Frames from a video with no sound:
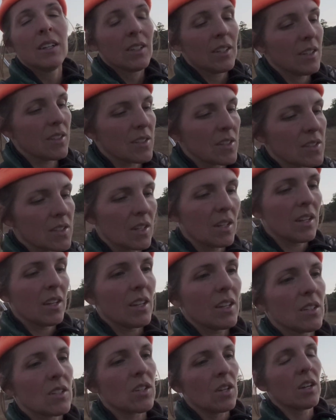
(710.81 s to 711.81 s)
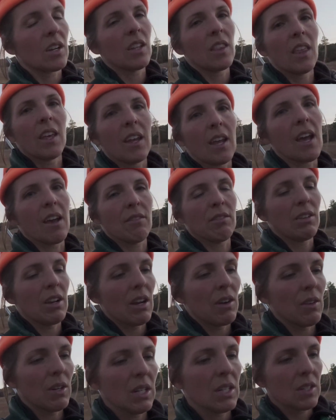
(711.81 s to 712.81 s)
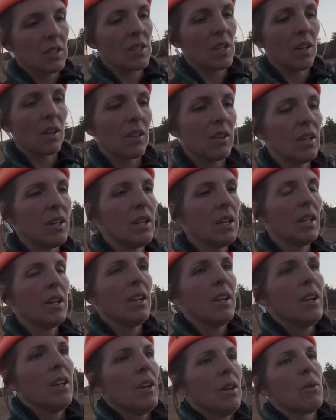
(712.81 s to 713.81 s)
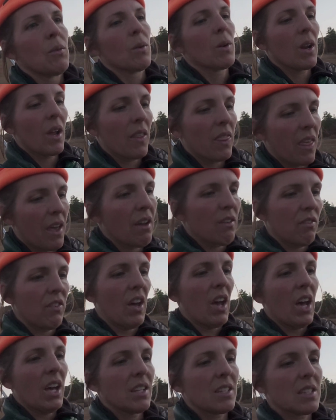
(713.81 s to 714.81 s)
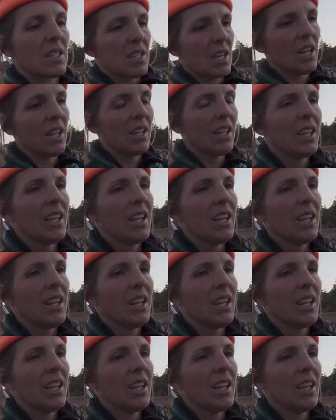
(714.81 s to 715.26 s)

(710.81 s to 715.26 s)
because it's gonna get dark in like half an hour, so we're not that fast.